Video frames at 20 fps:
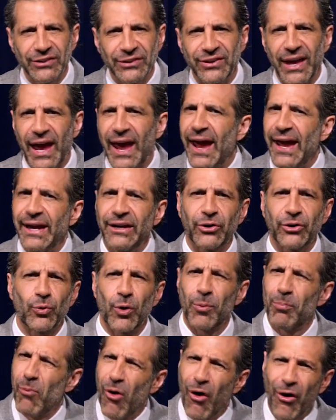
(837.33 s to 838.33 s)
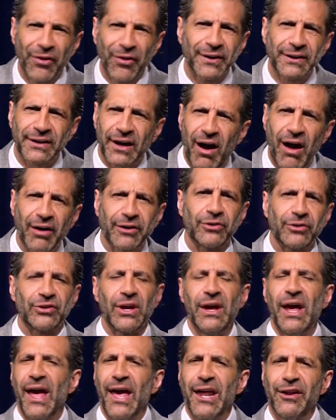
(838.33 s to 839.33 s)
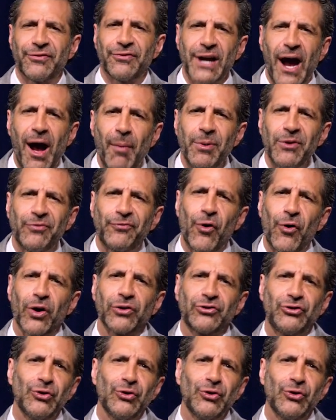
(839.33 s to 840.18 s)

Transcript: That's the anchor. We're more than conquerors. And if God be for